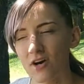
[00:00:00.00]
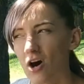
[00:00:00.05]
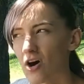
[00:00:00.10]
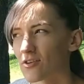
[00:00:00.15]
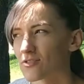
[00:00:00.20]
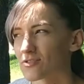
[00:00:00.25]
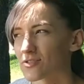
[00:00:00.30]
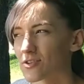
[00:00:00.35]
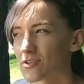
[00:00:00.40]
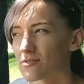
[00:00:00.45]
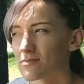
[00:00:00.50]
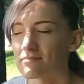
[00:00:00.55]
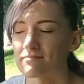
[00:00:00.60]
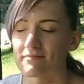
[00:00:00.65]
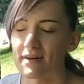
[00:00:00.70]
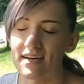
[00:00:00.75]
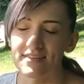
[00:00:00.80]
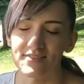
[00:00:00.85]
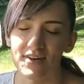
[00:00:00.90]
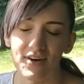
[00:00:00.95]
Also,
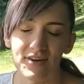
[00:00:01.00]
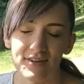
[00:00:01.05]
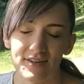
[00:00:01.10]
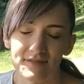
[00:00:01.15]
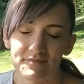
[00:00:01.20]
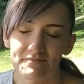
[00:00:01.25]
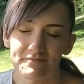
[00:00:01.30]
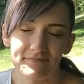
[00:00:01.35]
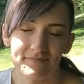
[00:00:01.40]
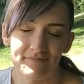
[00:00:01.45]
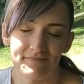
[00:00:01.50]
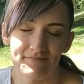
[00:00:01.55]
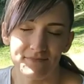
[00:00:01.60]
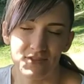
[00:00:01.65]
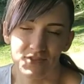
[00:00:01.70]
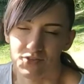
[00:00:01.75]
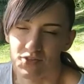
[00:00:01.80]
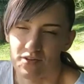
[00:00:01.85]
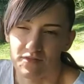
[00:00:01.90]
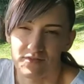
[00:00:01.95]
my dog
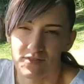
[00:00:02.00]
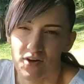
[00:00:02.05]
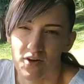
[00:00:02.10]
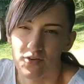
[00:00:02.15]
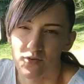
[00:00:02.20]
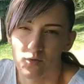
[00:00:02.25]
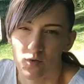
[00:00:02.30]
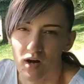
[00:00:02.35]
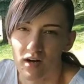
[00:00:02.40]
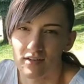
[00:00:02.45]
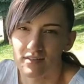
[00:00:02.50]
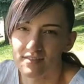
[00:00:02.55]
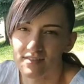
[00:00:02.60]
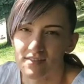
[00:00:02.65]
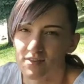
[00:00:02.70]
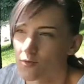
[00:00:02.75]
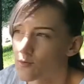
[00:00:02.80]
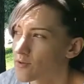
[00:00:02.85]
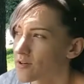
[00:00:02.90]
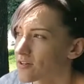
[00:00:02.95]
deserves all the walks
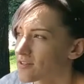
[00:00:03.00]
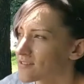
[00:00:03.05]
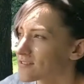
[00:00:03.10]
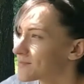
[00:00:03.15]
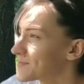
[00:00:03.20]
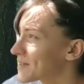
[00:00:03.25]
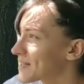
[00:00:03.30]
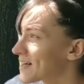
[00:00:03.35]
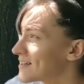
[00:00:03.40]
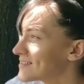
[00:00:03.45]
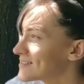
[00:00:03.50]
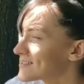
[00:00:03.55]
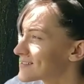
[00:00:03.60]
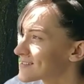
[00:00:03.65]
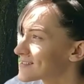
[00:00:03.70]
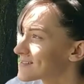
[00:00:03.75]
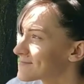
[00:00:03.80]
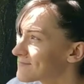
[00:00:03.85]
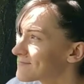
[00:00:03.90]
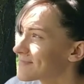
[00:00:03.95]
in the world
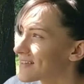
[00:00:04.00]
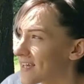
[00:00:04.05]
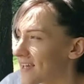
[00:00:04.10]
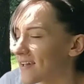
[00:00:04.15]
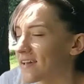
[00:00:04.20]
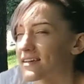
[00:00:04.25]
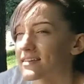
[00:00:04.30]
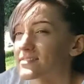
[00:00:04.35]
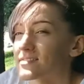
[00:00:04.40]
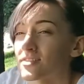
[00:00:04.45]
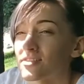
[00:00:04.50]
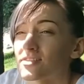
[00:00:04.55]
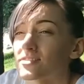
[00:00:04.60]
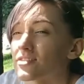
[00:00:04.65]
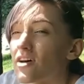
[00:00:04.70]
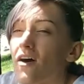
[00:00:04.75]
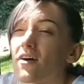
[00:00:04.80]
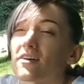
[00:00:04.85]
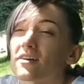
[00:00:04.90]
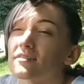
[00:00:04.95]
because he is a good
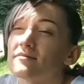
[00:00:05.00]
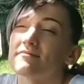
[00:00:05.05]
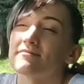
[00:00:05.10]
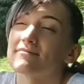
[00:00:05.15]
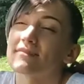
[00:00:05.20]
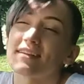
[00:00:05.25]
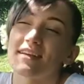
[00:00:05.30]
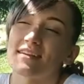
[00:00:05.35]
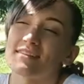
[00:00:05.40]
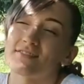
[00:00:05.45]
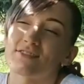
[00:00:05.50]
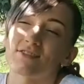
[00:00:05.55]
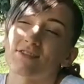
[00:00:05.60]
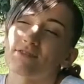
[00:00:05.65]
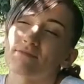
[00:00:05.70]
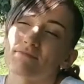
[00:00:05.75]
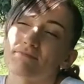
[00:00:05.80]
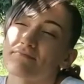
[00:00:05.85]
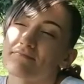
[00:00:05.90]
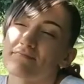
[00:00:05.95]
dog. He's a
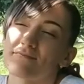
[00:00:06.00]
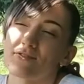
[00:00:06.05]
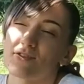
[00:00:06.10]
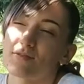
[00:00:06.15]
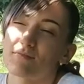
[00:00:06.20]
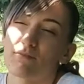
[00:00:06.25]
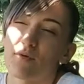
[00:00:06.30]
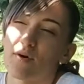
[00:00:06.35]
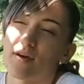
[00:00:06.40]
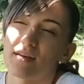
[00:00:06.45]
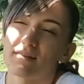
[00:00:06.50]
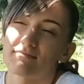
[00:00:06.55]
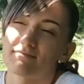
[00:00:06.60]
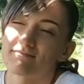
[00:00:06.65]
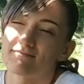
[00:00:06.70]
good boy.